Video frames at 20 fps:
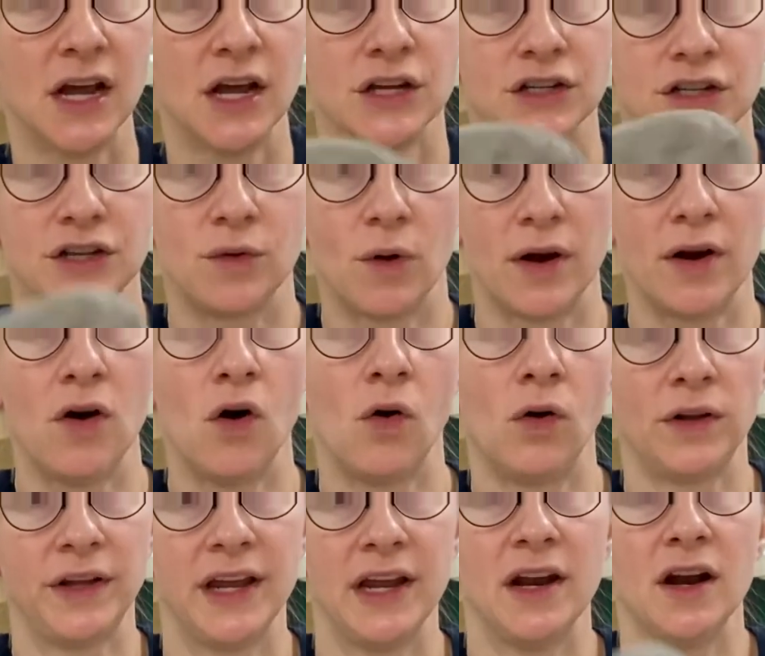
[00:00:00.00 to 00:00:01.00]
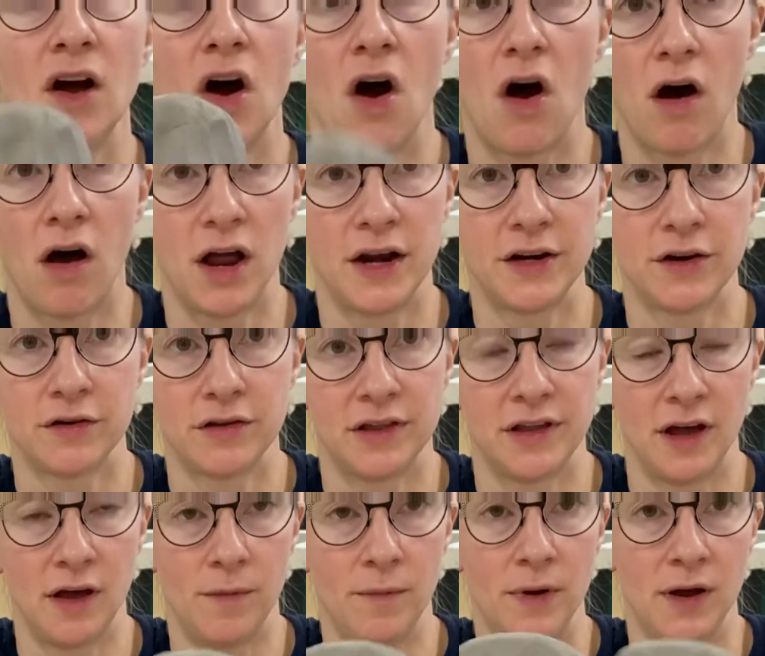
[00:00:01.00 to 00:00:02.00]
So you wanna hold it on your
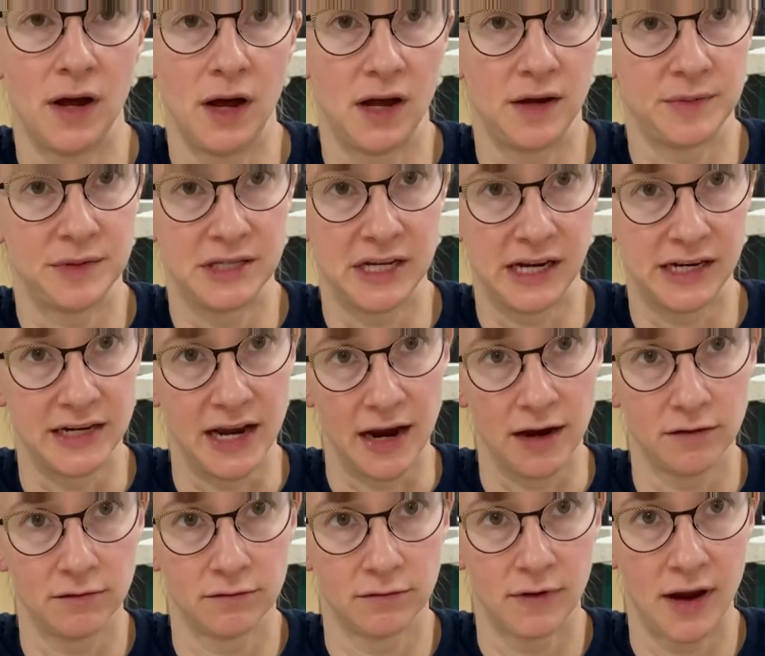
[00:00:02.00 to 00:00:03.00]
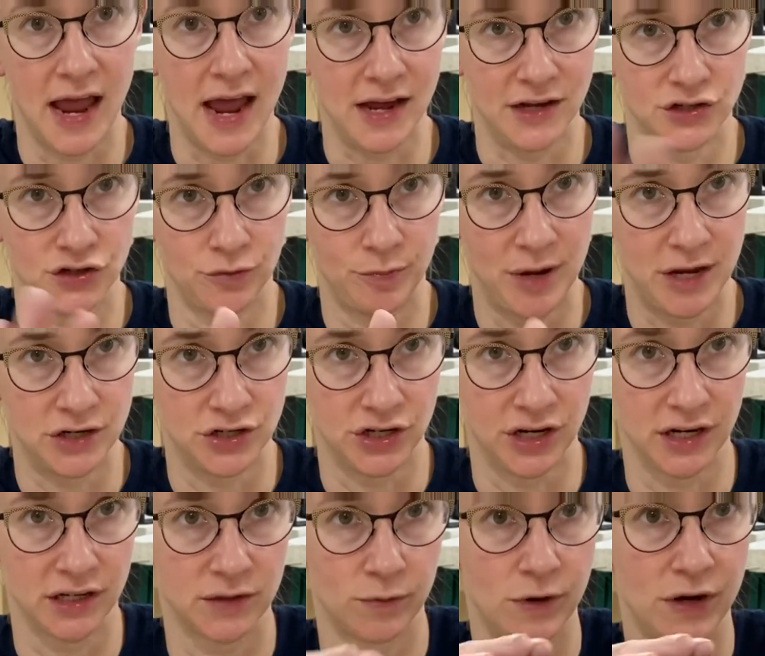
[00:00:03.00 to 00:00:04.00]
thumb upside down as you're
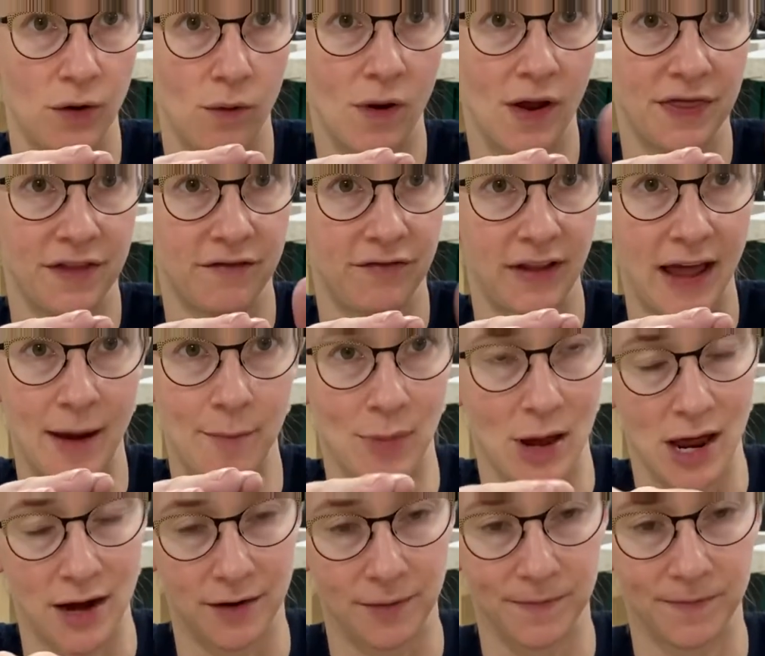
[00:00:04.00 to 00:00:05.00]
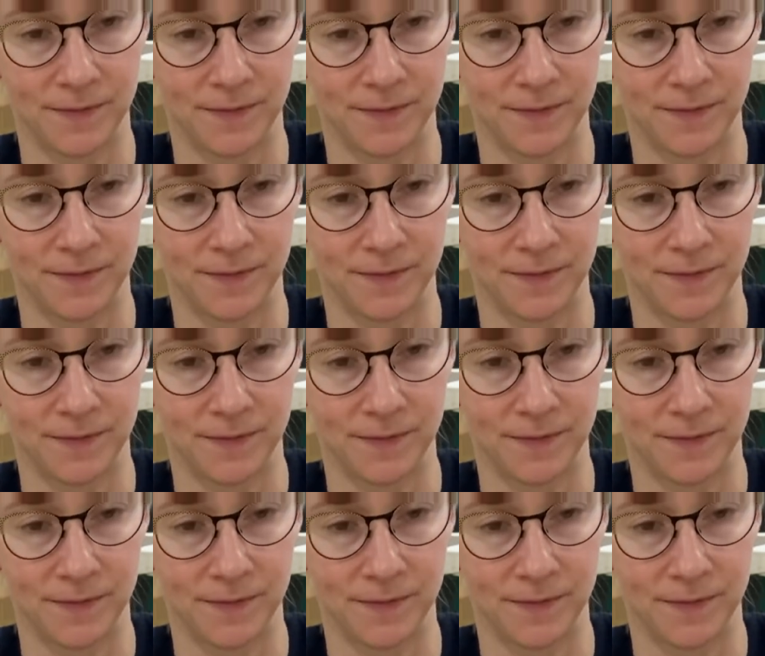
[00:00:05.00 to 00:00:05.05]
pinching. We don't want the flat bottom.